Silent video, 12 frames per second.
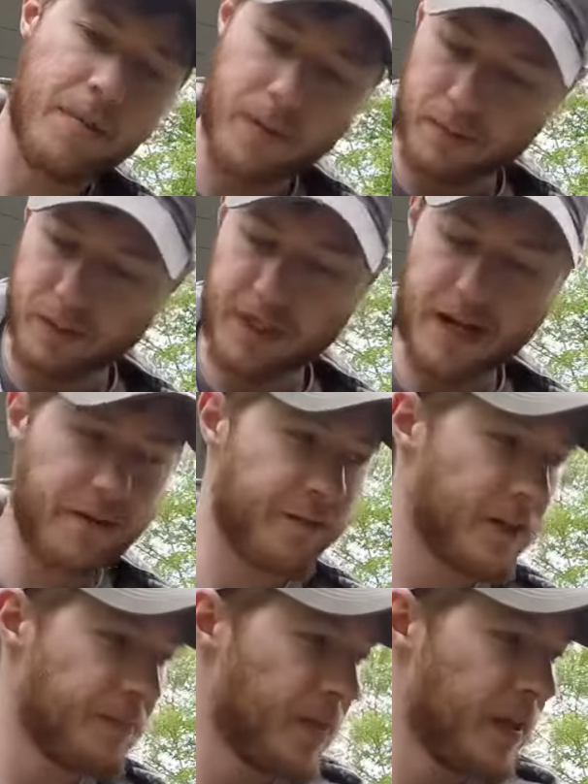bubbles out of
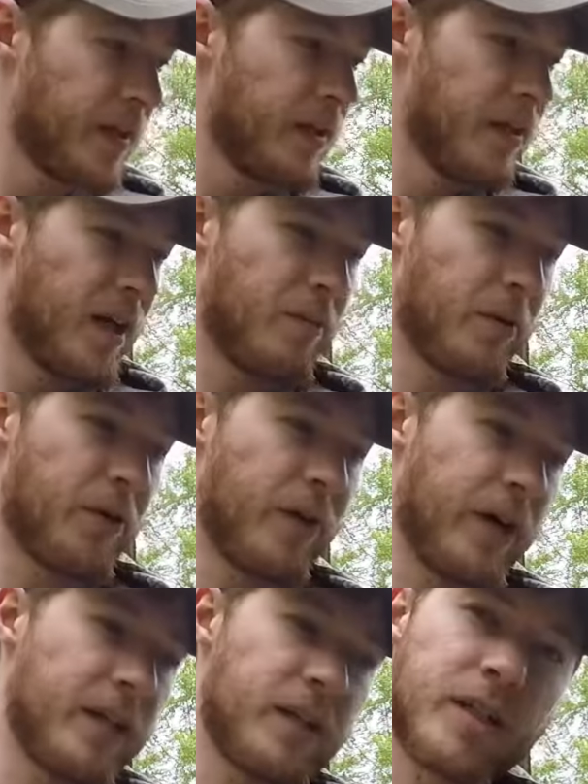it, I'm going to go
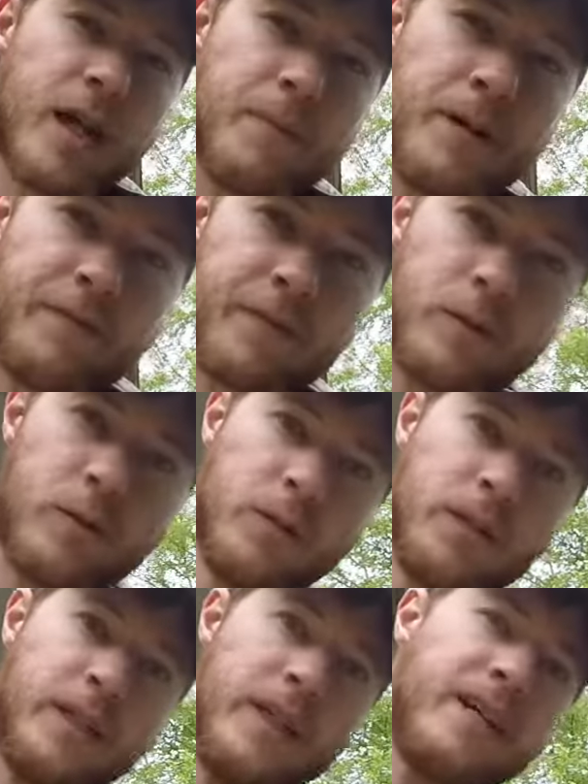ahead and top off the
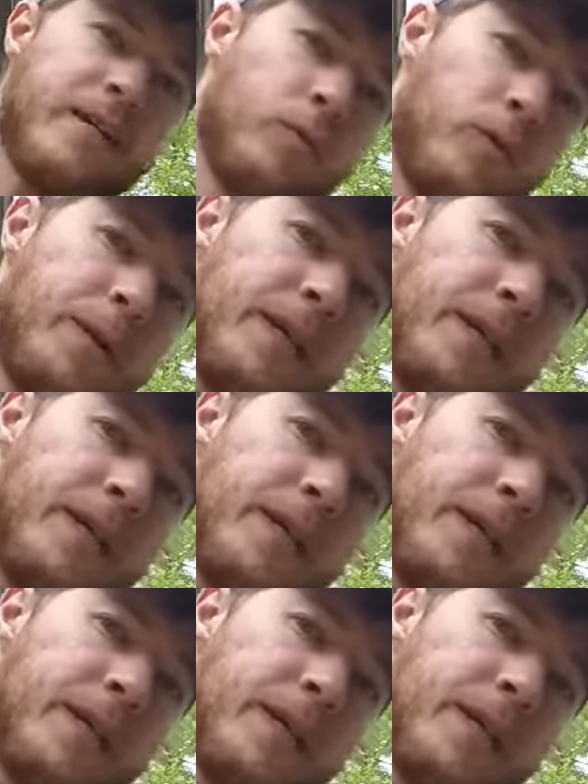coolant tank and we'll be